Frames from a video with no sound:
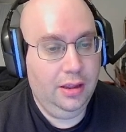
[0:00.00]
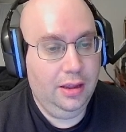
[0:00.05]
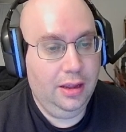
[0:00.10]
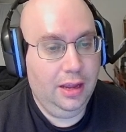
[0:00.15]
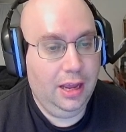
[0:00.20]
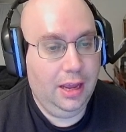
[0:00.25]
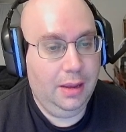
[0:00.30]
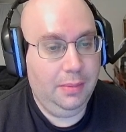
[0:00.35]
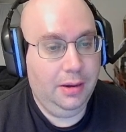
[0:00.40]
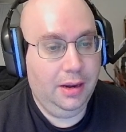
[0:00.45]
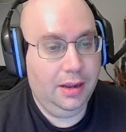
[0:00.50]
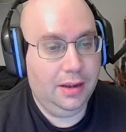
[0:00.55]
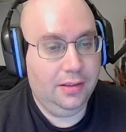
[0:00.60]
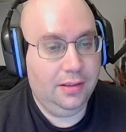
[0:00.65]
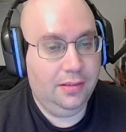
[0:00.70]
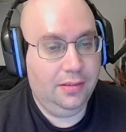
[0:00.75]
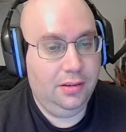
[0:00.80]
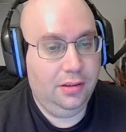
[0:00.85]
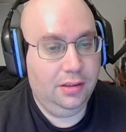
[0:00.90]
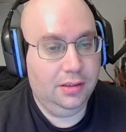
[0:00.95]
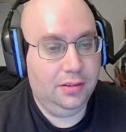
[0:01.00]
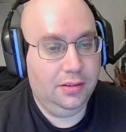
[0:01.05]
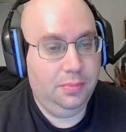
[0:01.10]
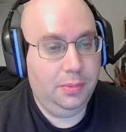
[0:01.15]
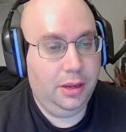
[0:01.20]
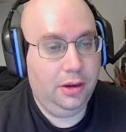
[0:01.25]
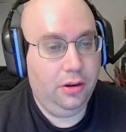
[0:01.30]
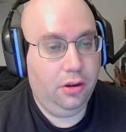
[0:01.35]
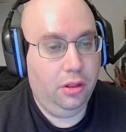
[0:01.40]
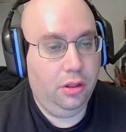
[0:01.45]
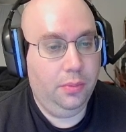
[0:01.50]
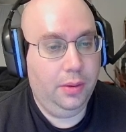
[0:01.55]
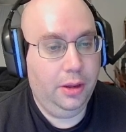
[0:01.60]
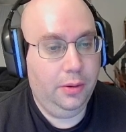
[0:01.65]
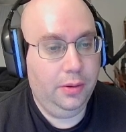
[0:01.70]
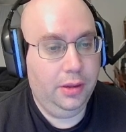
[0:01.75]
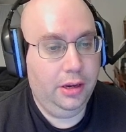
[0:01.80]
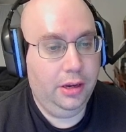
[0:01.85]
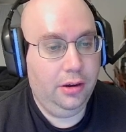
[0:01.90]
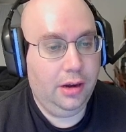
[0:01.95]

I mean, I can still expand all the way out here.